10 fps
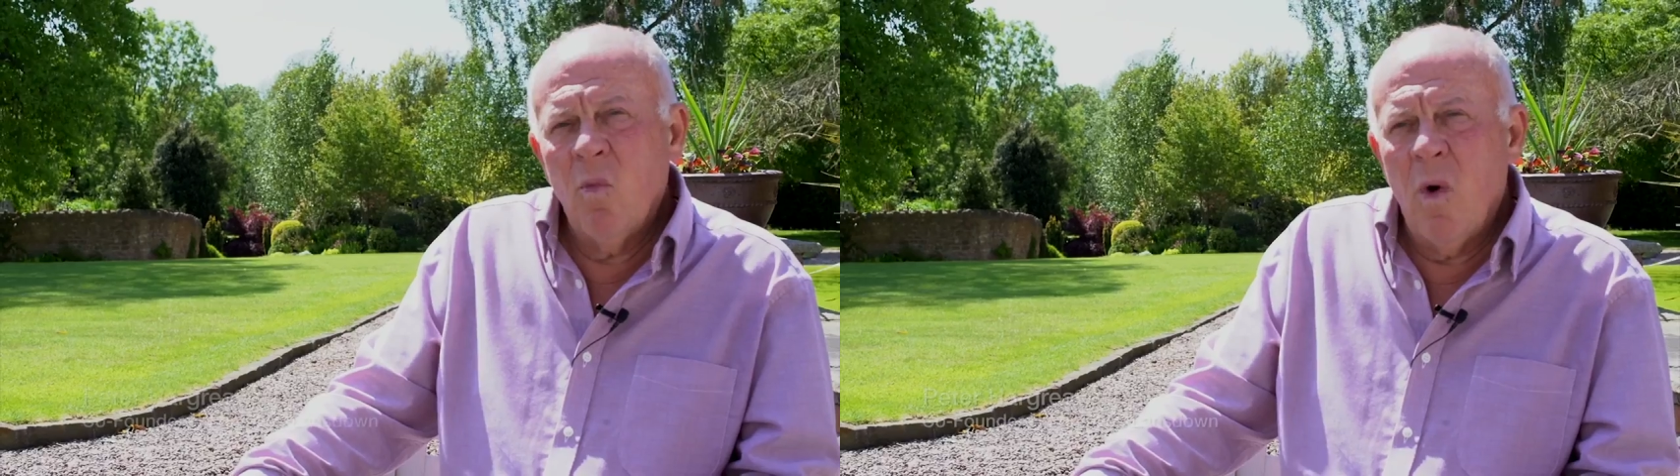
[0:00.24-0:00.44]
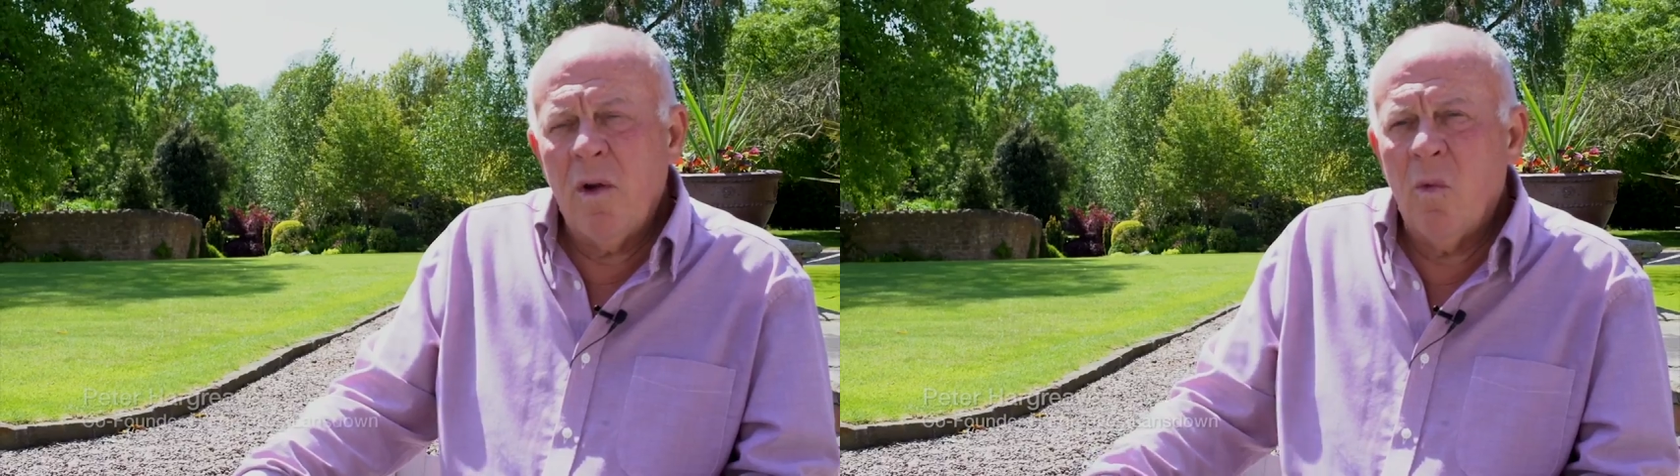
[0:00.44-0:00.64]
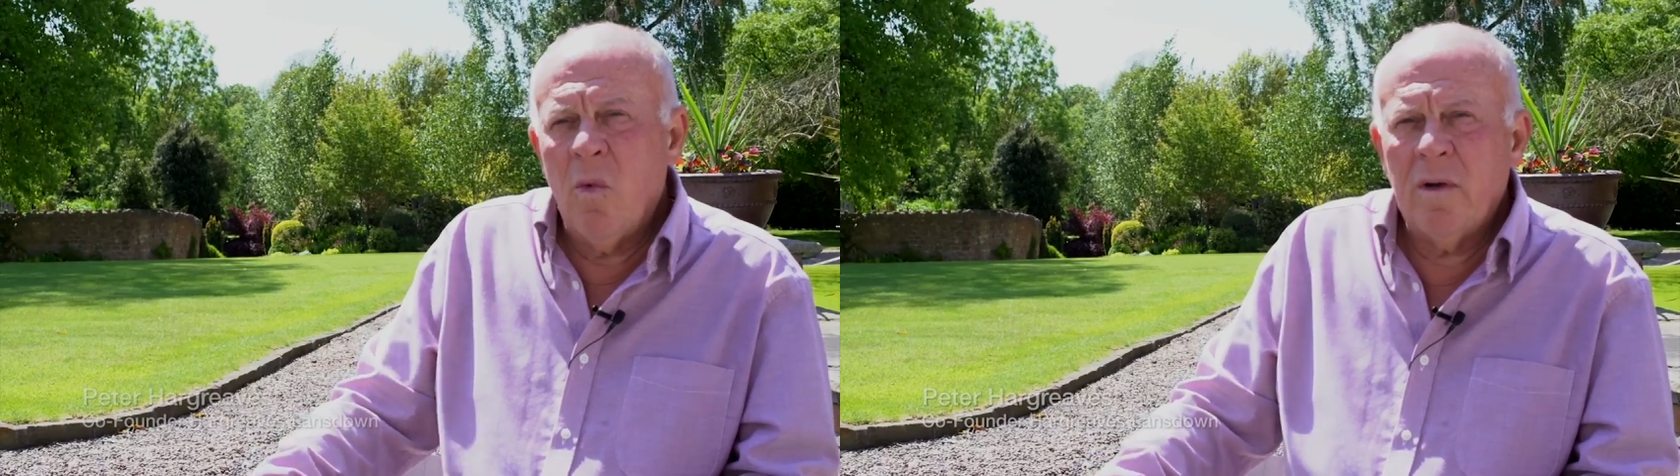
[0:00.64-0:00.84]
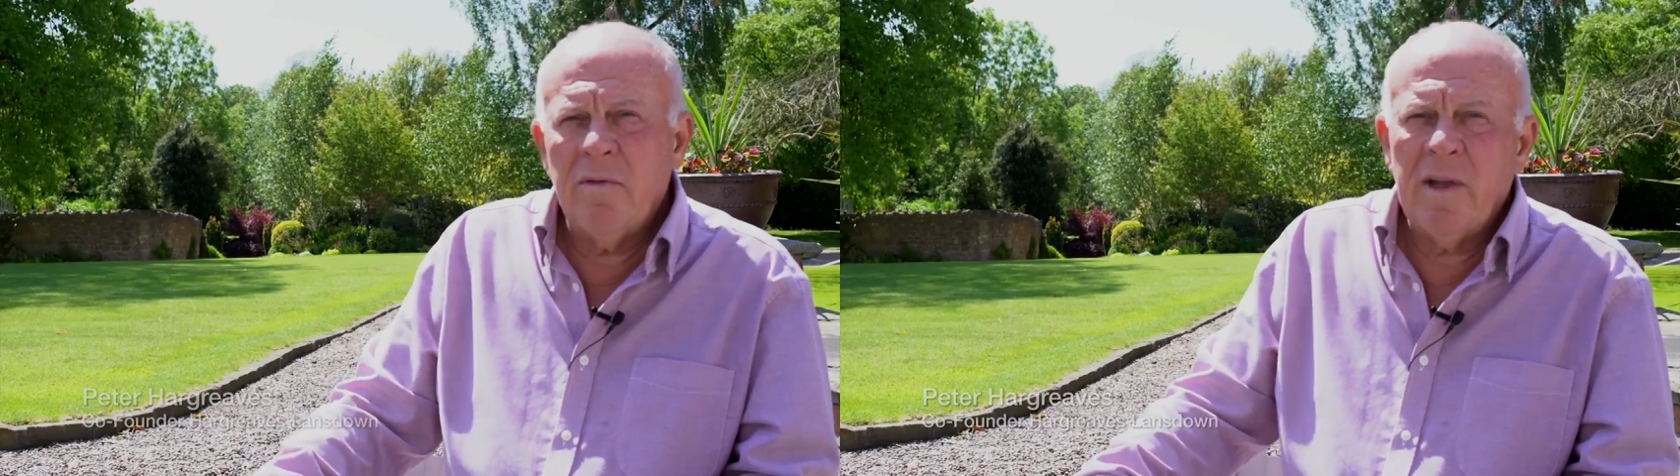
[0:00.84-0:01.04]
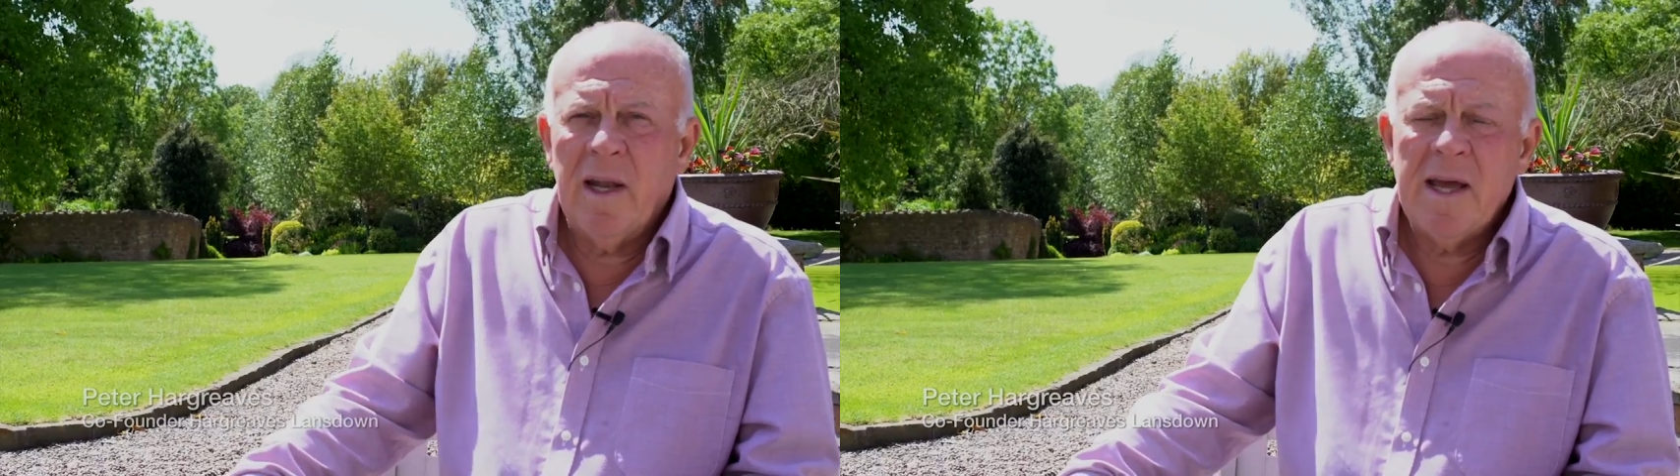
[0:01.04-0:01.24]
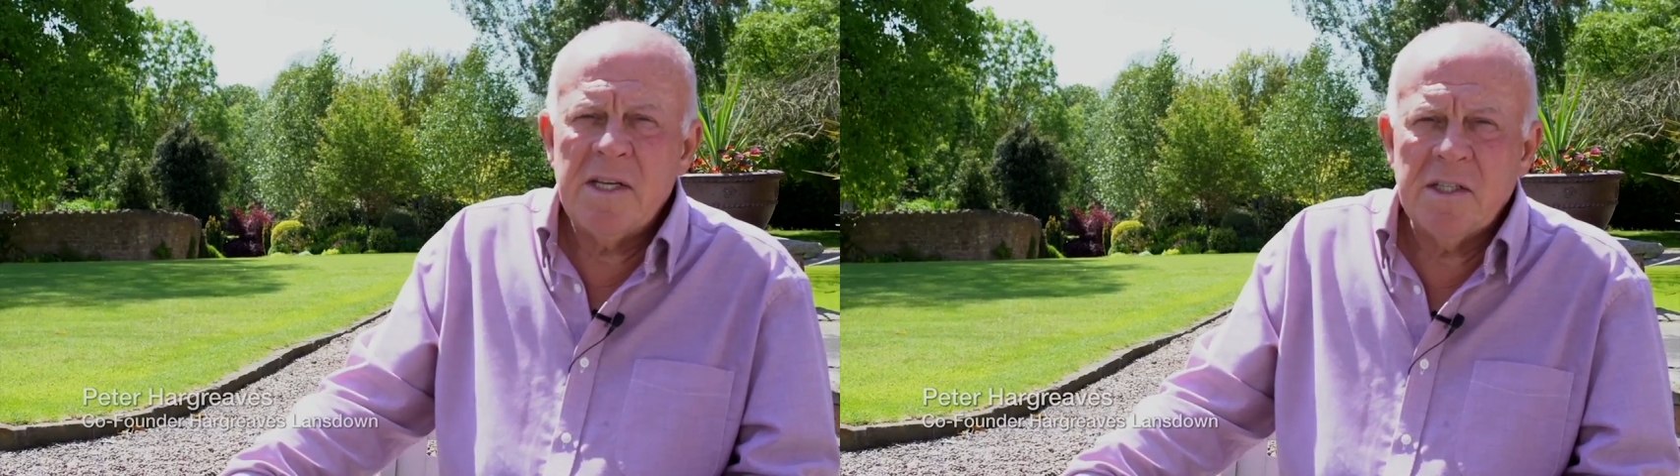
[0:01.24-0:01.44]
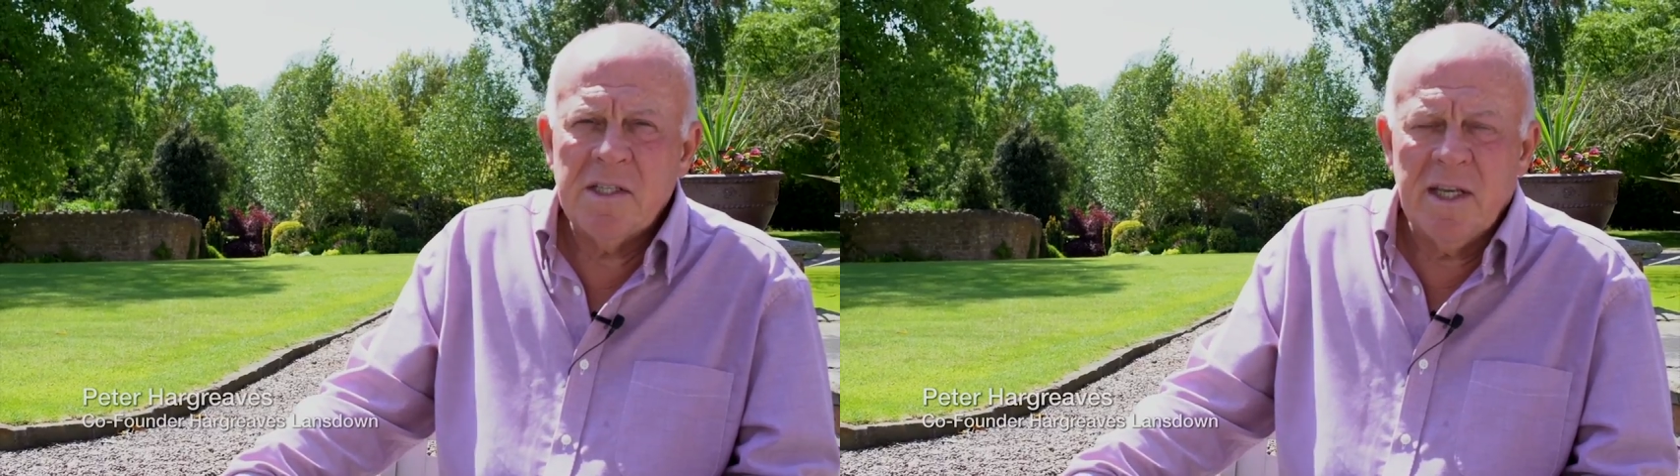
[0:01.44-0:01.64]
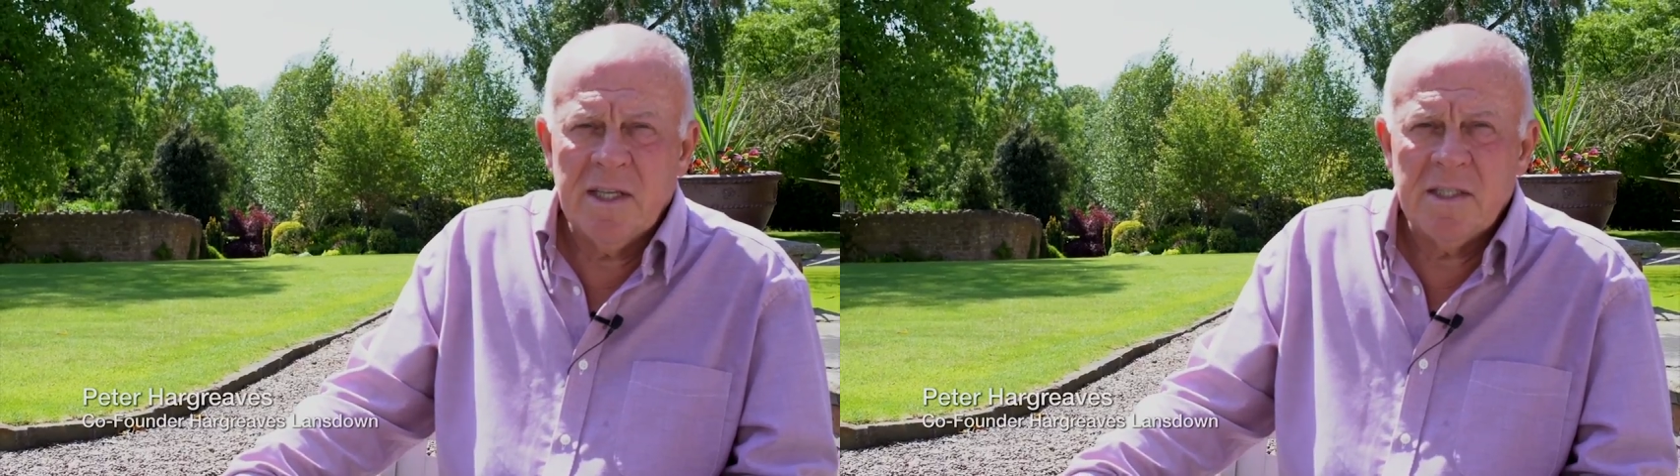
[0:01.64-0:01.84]
One of the
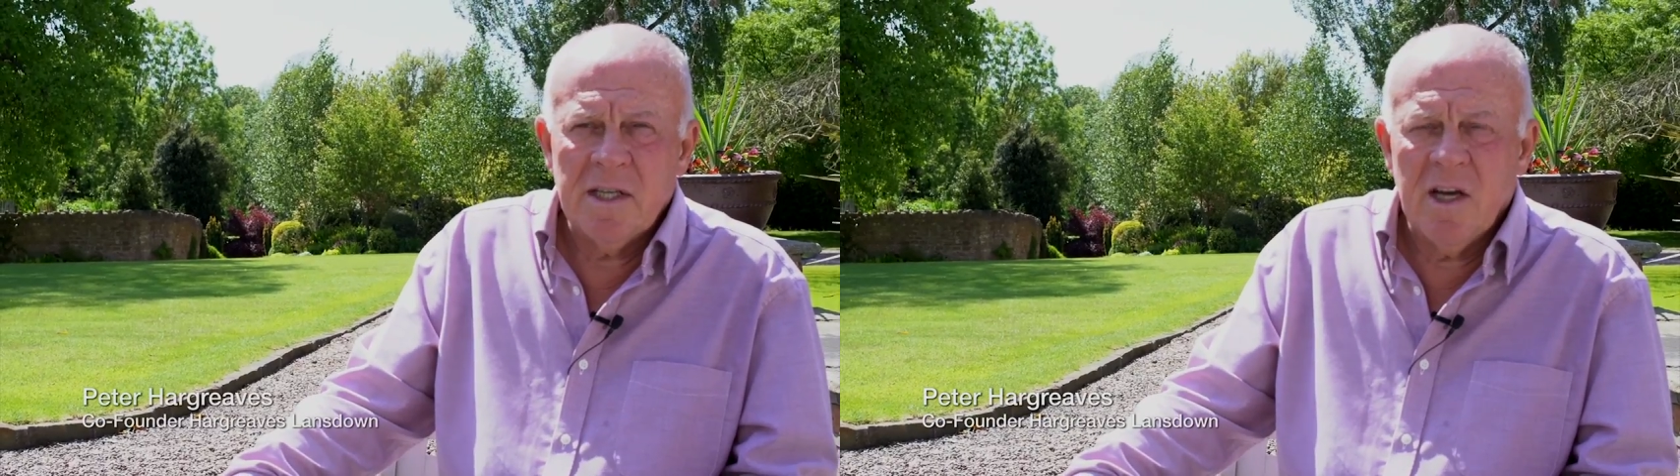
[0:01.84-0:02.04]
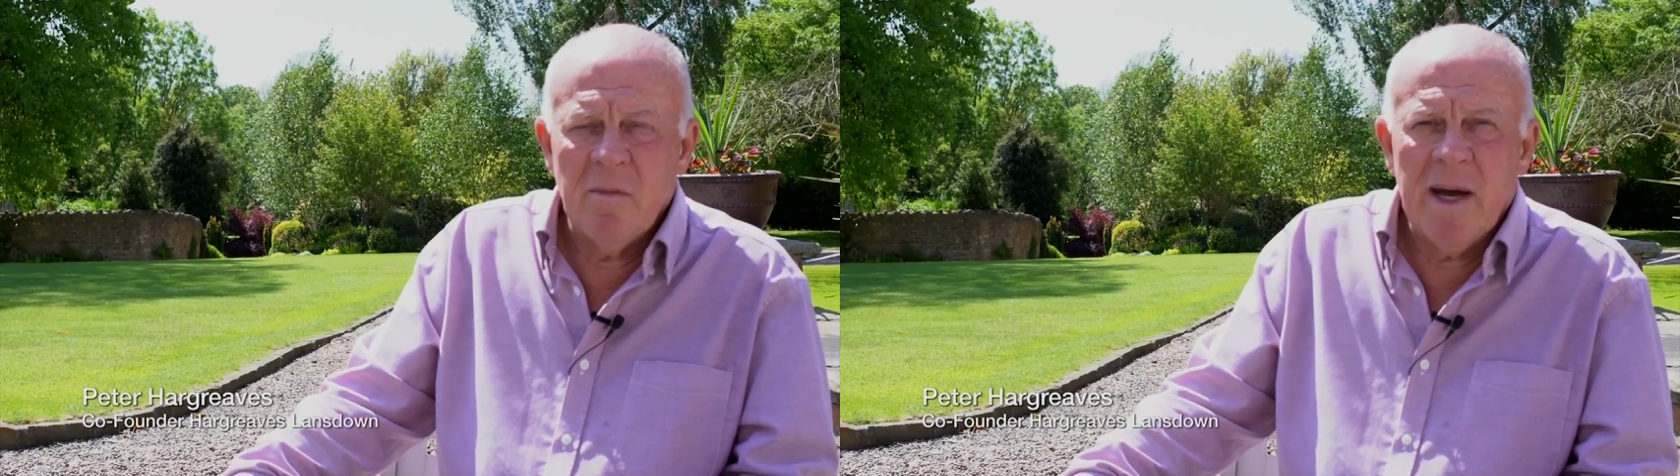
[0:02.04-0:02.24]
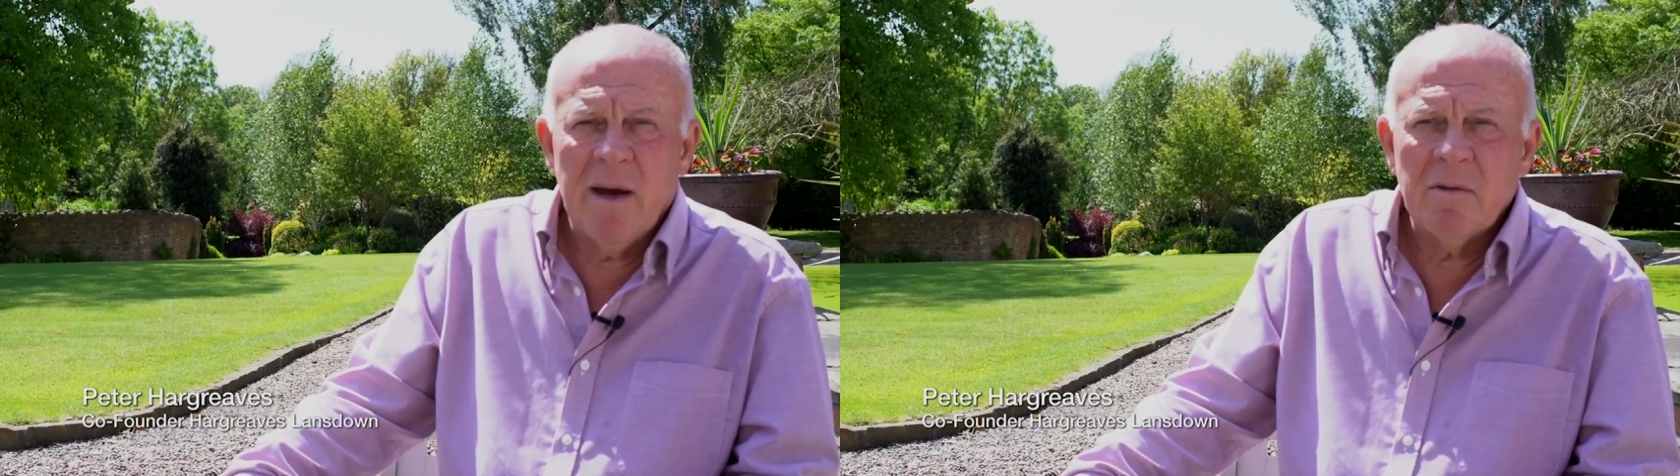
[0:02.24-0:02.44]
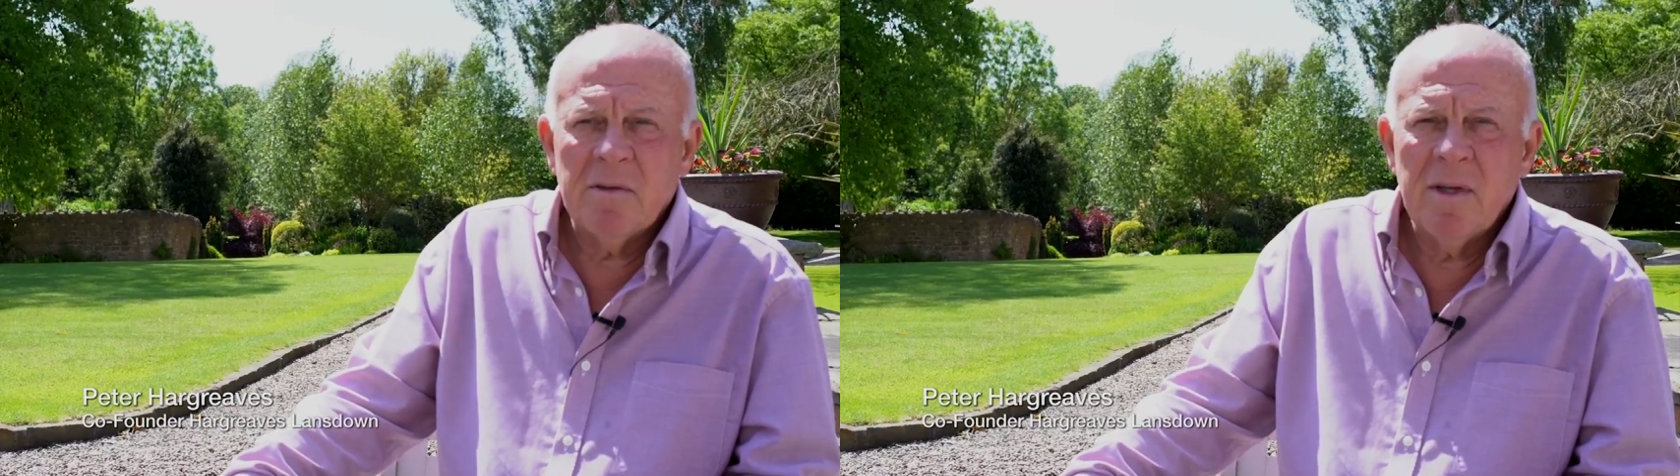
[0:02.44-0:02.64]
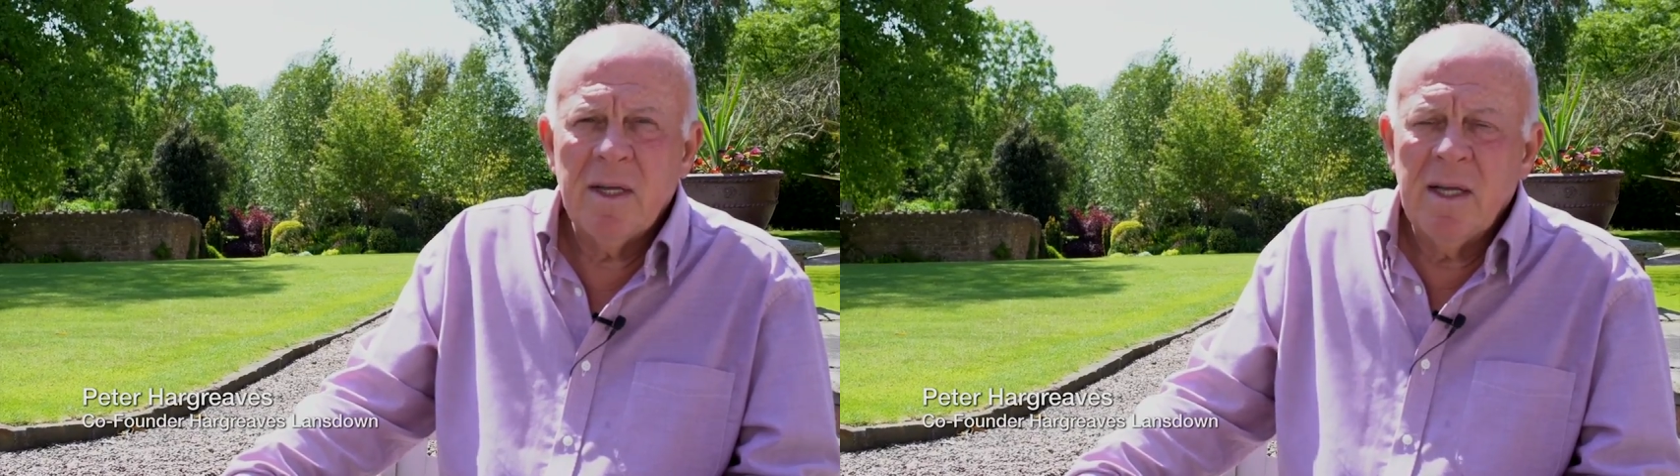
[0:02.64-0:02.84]
latest things to come out